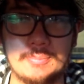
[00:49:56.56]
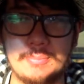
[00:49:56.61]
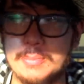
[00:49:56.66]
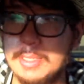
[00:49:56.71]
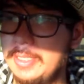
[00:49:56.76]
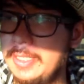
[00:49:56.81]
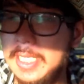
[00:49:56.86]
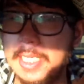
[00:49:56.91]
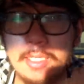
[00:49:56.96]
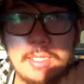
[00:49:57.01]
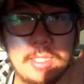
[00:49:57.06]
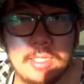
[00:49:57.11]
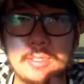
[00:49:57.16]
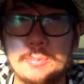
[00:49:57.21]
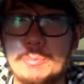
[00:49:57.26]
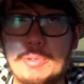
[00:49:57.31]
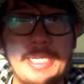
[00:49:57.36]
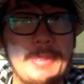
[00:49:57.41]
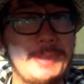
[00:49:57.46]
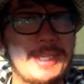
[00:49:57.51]
And yeah, like
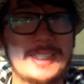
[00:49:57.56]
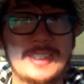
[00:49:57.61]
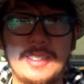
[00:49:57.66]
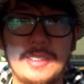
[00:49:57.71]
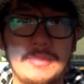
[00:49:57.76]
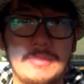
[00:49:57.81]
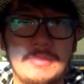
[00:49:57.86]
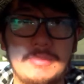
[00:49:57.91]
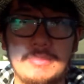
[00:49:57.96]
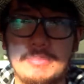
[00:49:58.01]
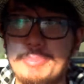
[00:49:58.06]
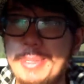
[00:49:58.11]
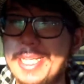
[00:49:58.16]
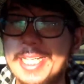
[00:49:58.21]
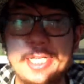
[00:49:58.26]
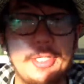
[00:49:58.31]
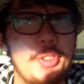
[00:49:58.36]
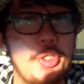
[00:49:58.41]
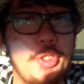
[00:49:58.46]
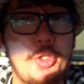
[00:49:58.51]
remix it,
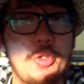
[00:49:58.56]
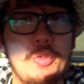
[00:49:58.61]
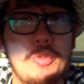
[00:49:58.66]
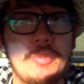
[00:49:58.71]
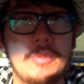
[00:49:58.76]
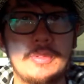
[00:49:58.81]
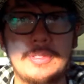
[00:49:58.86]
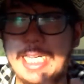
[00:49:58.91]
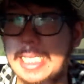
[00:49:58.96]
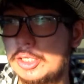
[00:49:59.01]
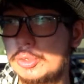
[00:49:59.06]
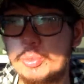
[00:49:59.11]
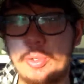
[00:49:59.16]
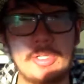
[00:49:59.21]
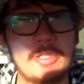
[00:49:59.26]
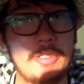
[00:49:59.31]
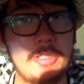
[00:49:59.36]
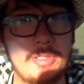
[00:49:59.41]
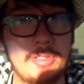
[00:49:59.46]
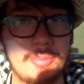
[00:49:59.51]
make it new. That's
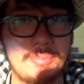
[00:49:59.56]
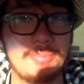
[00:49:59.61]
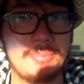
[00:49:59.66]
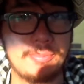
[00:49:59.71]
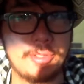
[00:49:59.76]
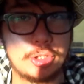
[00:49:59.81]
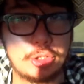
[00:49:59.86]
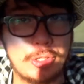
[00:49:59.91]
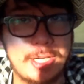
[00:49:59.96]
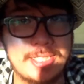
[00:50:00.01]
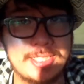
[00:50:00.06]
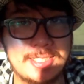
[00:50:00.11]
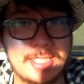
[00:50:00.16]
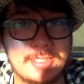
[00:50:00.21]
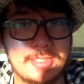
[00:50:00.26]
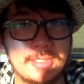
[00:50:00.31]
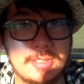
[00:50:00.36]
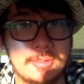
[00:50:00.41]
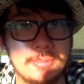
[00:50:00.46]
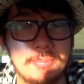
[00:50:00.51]
what the
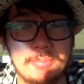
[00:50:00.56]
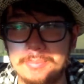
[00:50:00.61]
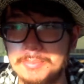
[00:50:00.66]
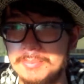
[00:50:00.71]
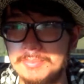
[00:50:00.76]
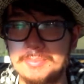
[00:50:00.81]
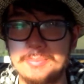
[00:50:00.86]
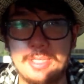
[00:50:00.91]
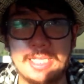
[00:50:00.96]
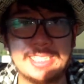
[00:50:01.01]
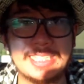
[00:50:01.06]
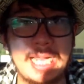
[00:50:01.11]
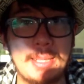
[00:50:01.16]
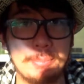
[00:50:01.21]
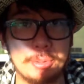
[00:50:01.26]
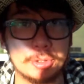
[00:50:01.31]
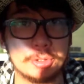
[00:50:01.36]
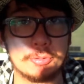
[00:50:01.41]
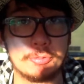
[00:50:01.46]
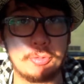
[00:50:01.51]
trendsetter
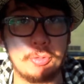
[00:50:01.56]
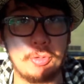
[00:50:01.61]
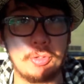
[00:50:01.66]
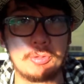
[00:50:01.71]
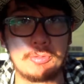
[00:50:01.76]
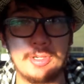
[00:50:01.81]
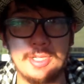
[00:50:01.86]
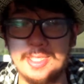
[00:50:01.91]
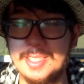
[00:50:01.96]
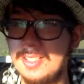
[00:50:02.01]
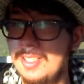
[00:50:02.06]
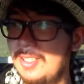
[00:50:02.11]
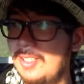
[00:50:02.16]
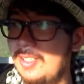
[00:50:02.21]
examples are for, right?